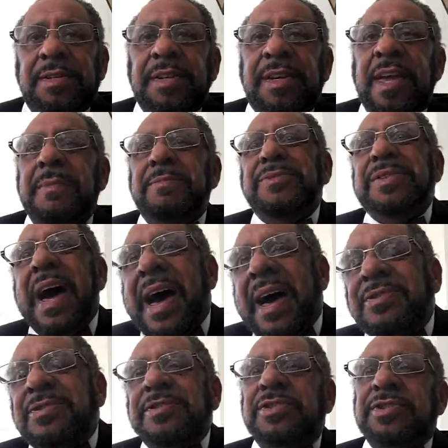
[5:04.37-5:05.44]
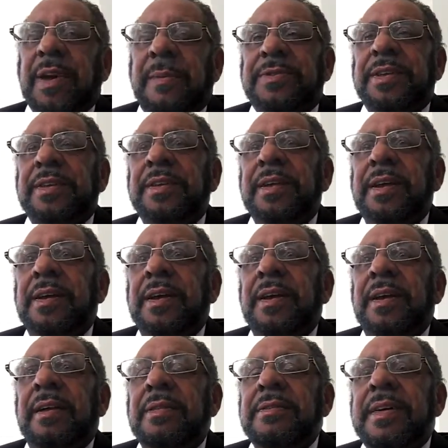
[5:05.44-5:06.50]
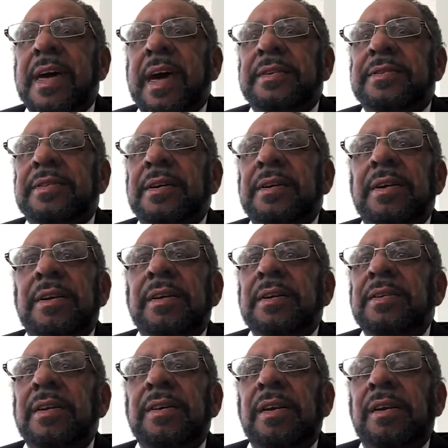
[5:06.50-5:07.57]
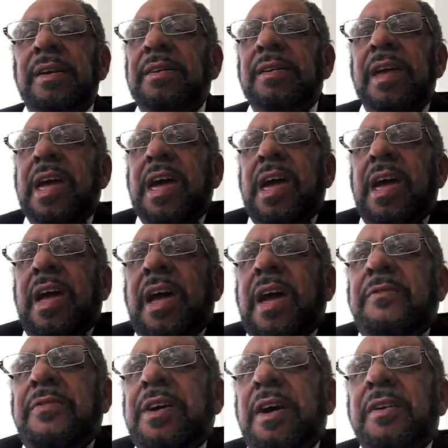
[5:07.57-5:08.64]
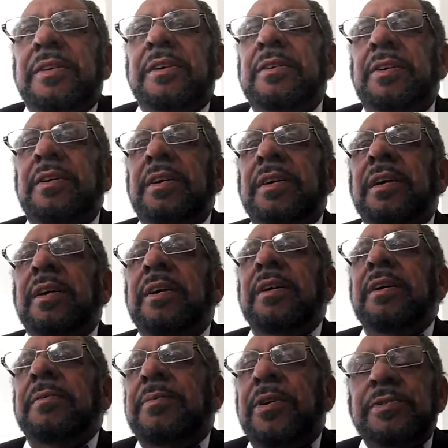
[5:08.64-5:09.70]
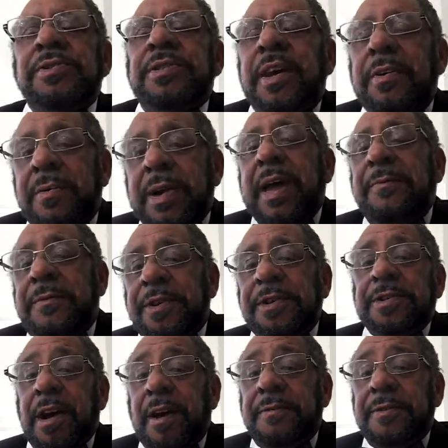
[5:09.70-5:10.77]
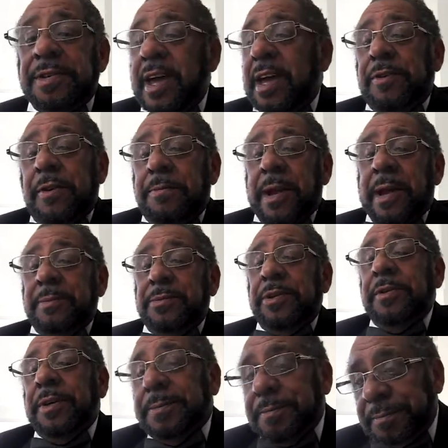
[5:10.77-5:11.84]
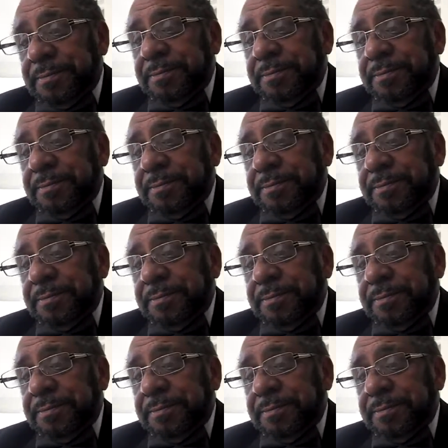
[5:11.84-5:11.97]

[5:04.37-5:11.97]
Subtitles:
keep dodging something that every other person that ran for this office had no problem doing.